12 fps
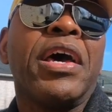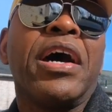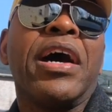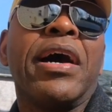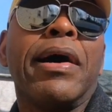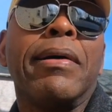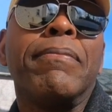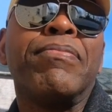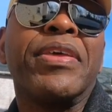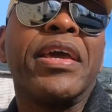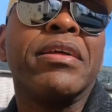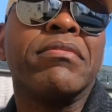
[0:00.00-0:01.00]

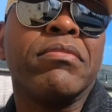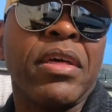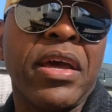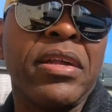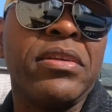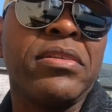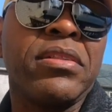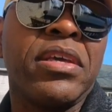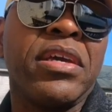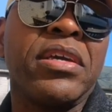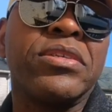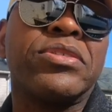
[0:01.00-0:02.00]
and then
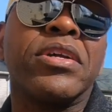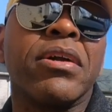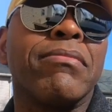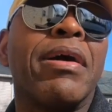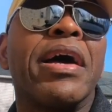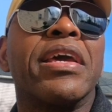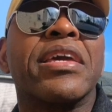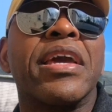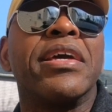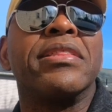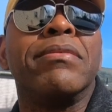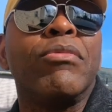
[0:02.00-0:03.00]
the Saramonic
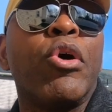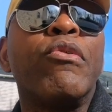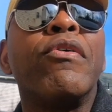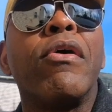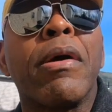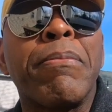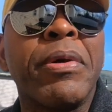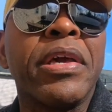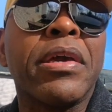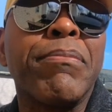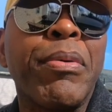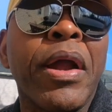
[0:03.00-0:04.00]
and the Movo are pretty
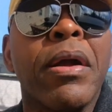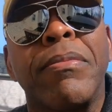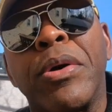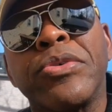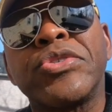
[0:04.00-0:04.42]
comparable.